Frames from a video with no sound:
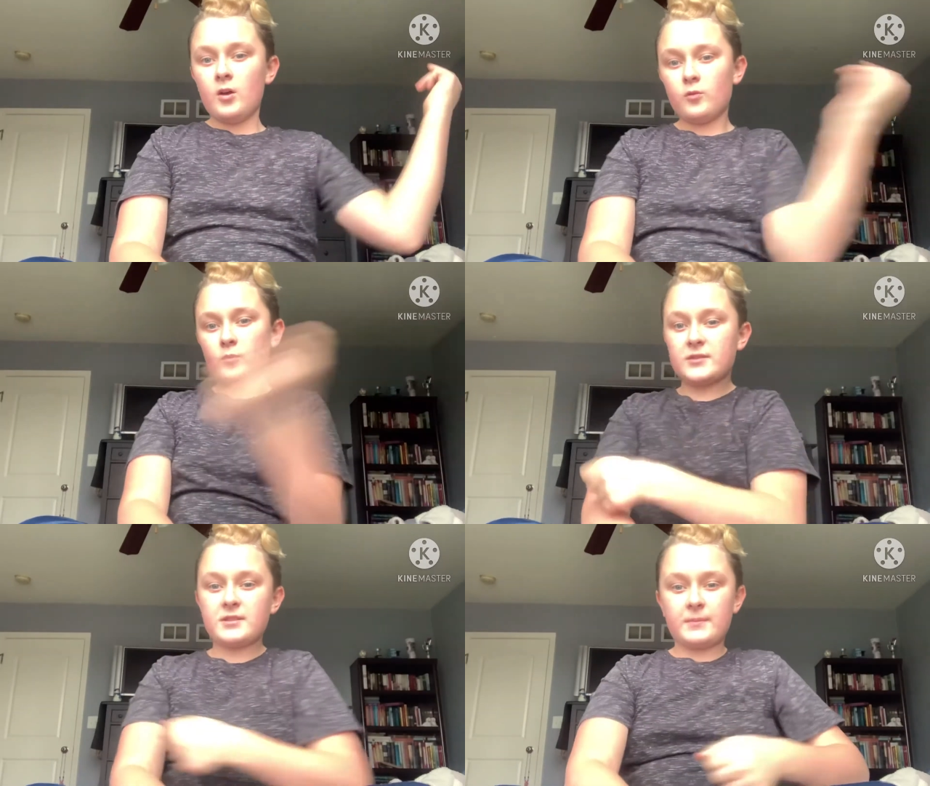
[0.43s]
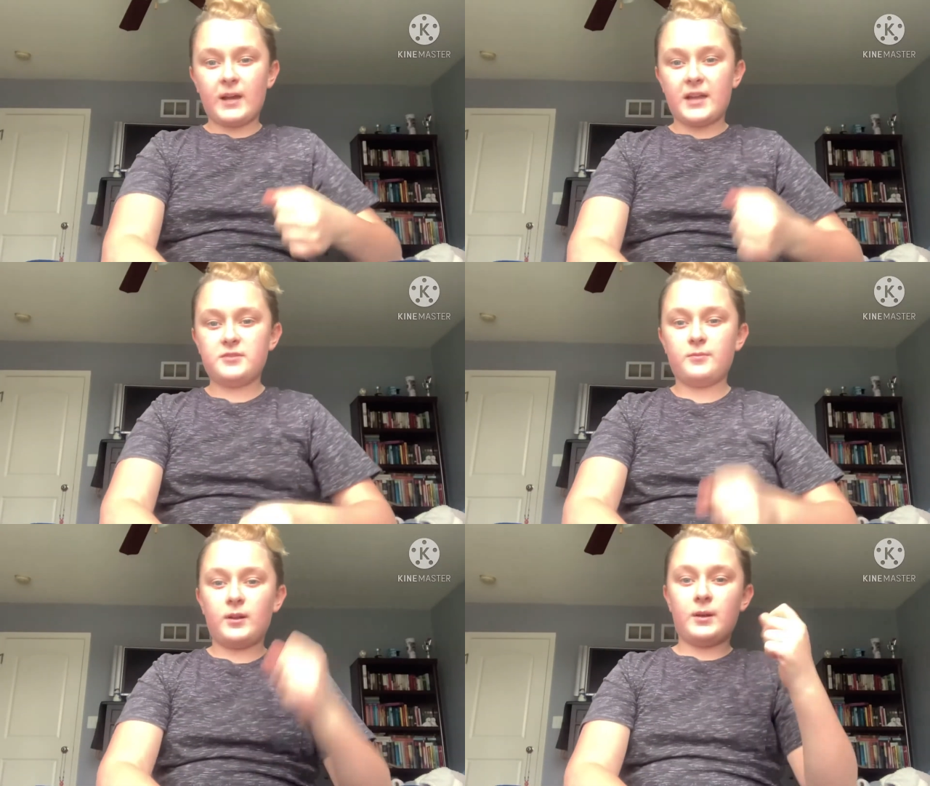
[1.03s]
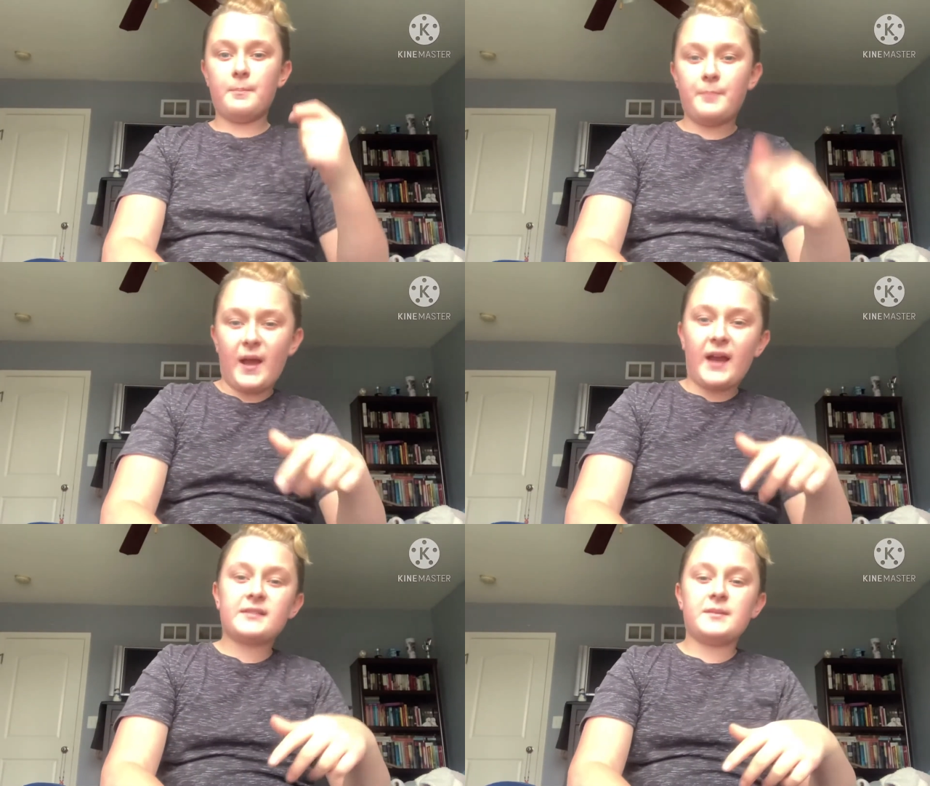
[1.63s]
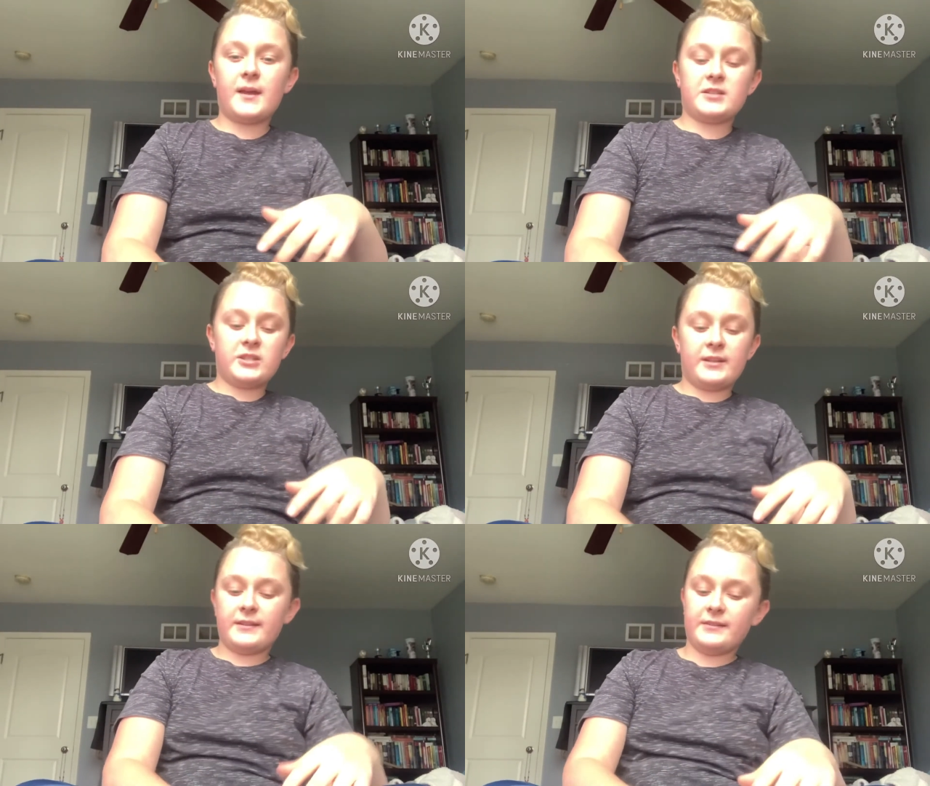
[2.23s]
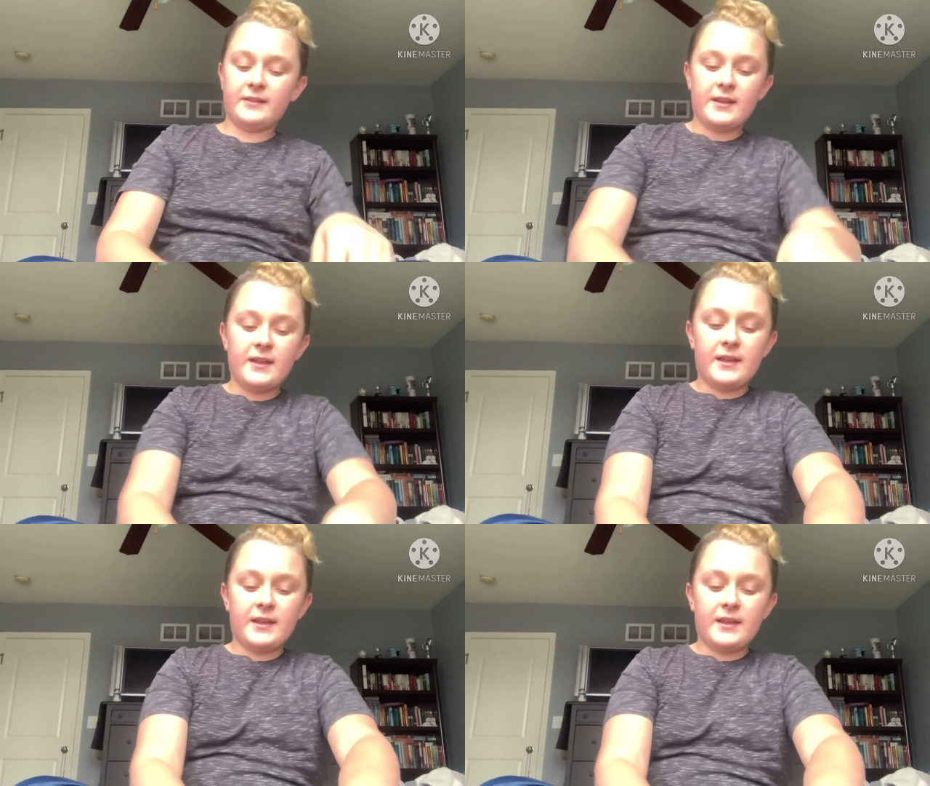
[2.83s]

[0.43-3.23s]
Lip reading: What's up, guys? Welcome back to my channel,